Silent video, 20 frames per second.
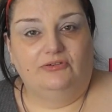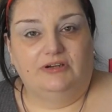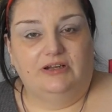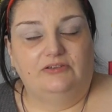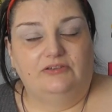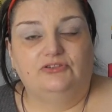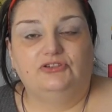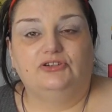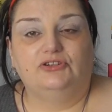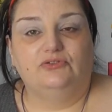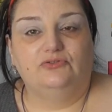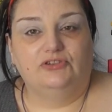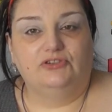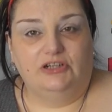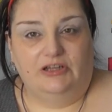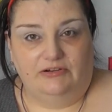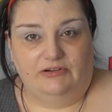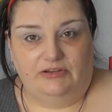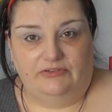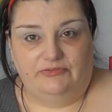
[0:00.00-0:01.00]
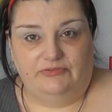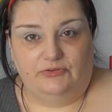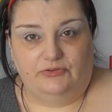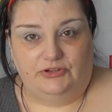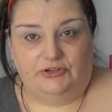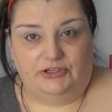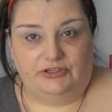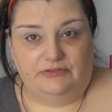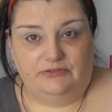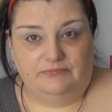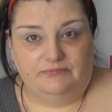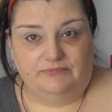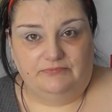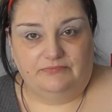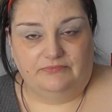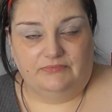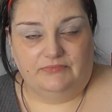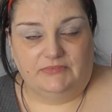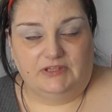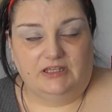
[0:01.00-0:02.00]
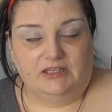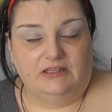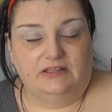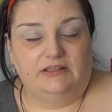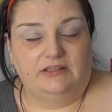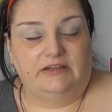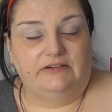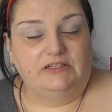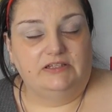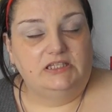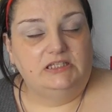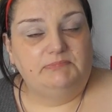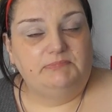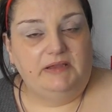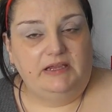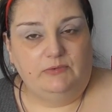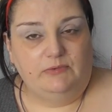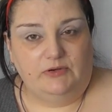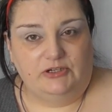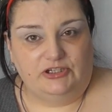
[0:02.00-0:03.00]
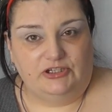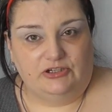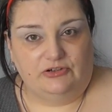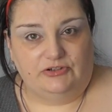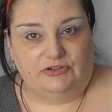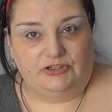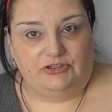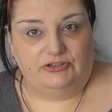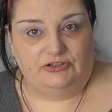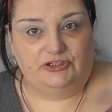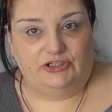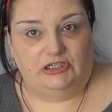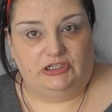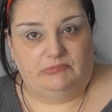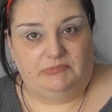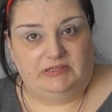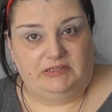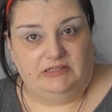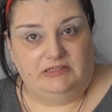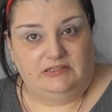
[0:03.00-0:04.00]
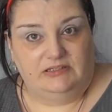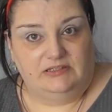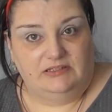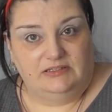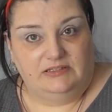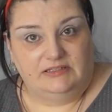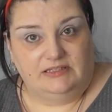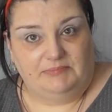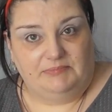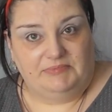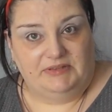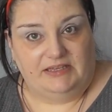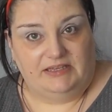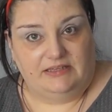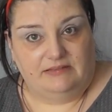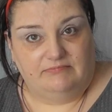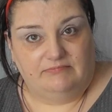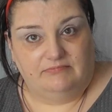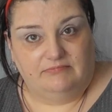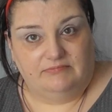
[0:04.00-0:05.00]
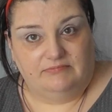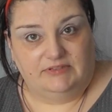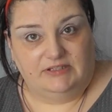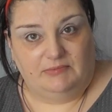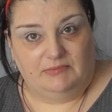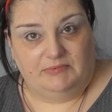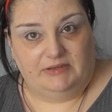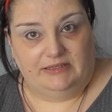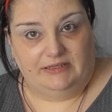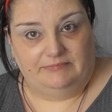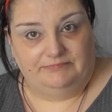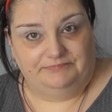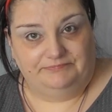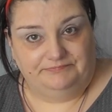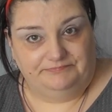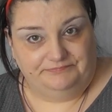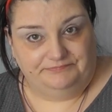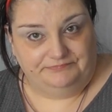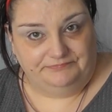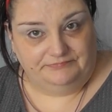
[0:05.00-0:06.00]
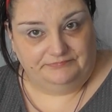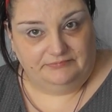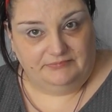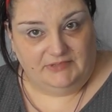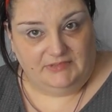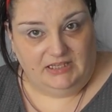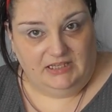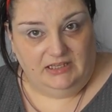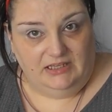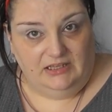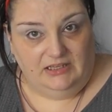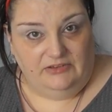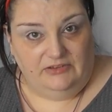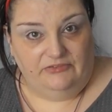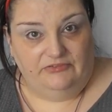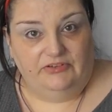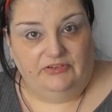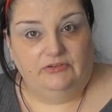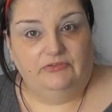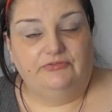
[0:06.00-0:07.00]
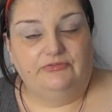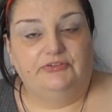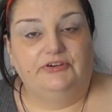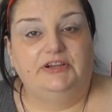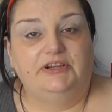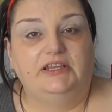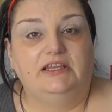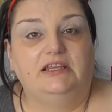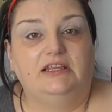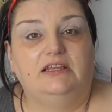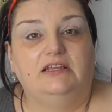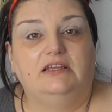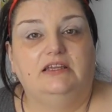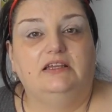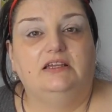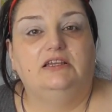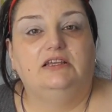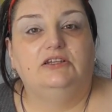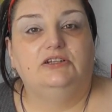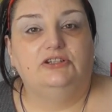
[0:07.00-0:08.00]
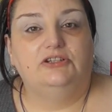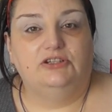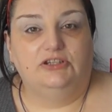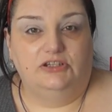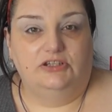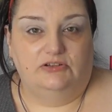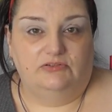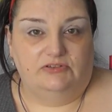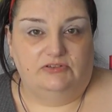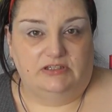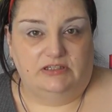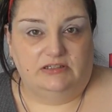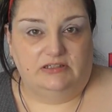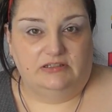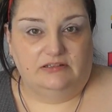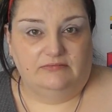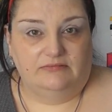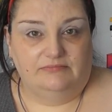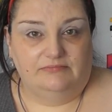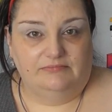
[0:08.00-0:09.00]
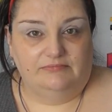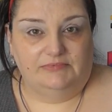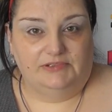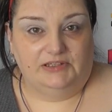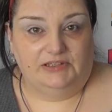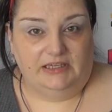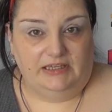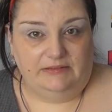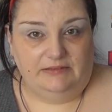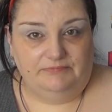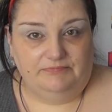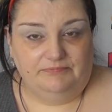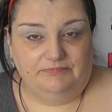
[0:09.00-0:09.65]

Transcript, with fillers: goes too slowly for you, there is a speed widget on YouTube, it's up there somewhere. Feel free to use it, okay?